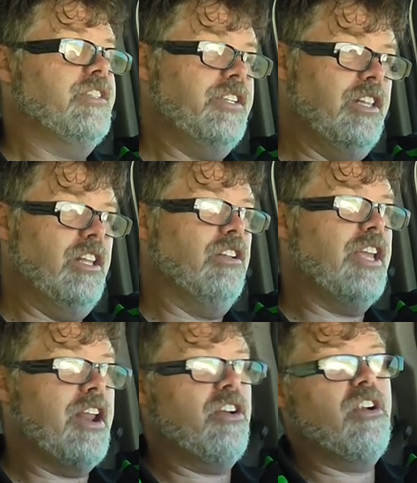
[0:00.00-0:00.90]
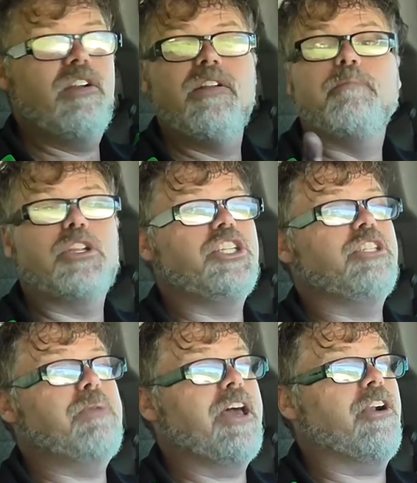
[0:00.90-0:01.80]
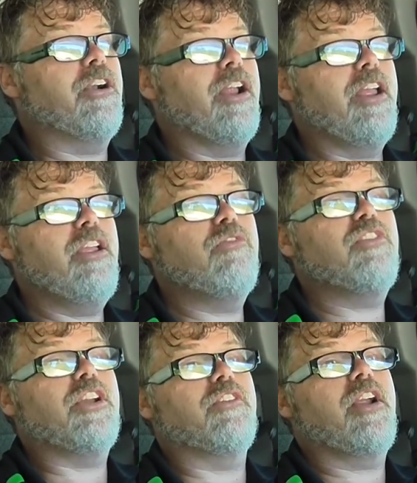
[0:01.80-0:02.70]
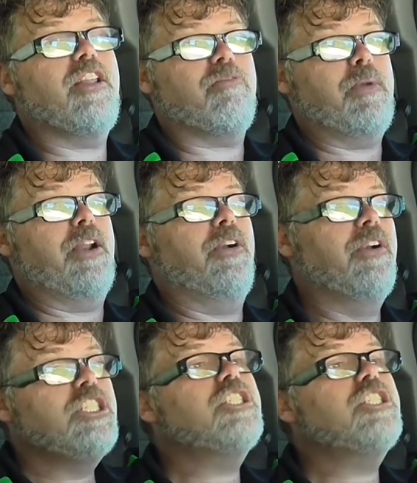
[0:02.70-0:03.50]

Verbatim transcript: Still a little tender, but she's better, eh? Freaking right, it's better.